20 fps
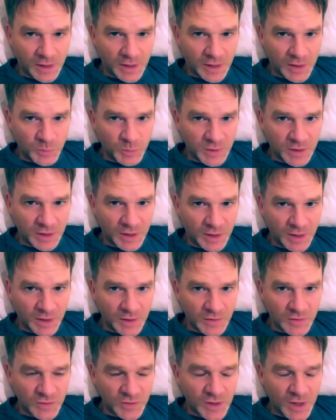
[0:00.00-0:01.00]

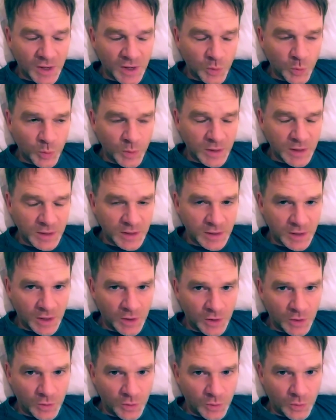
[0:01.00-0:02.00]
because we
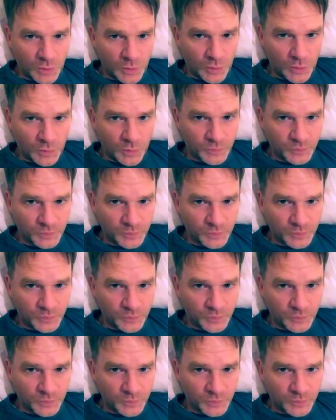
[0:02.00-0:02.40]
know,